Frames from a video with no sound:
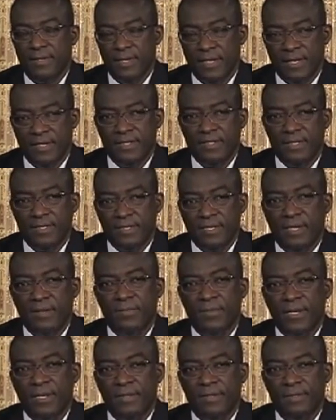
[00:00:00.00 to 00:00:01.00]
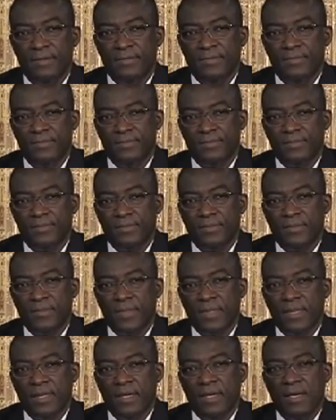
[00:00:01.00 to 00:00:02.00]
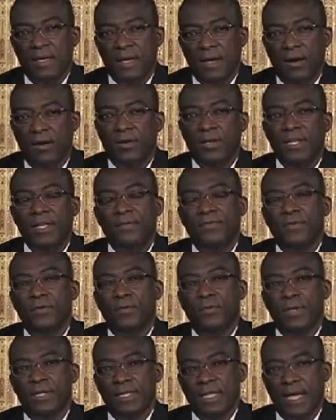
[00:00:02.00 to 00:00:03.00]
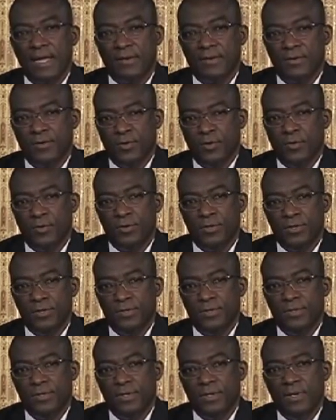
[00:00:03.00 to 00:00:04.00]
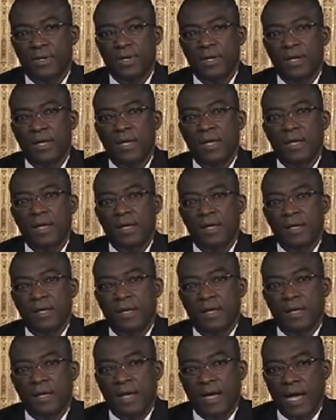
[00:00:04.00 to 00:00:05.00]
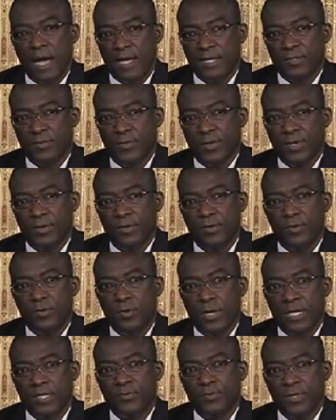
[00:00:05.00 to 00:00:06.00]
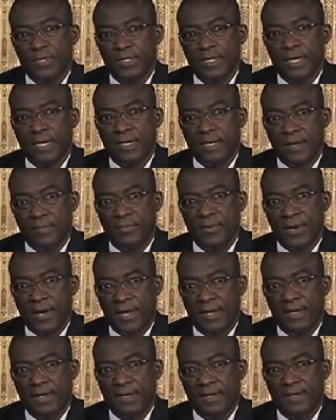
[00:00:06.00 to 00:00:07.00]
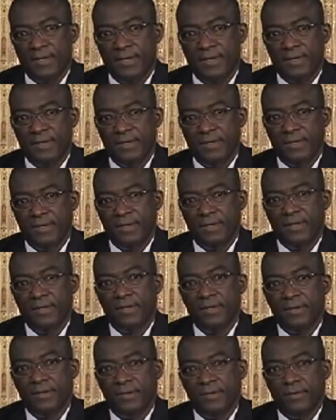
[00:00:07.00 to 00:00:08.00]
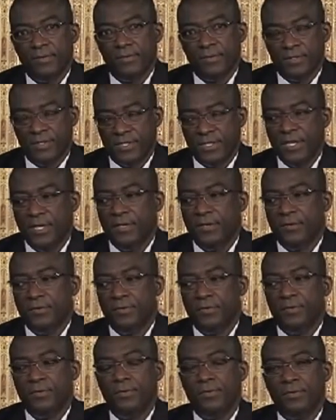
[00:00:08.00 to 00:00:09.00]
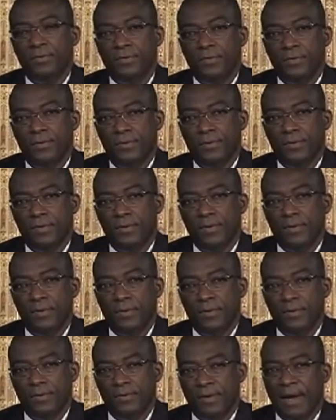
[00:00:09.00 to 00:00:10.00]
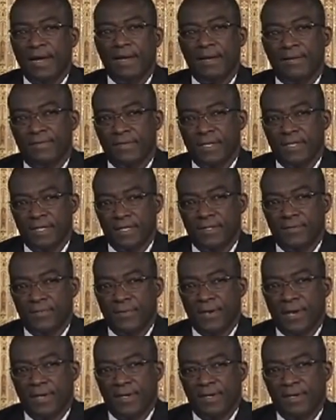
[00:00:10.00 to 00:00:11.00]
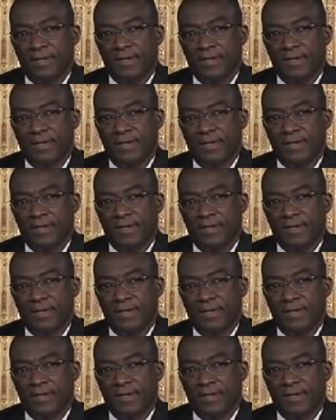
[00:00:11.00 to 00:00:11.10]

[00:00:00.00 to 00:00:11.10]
Ladies and gentlemen, I'll leave you with that note as we take the break. We'll see you right after this break.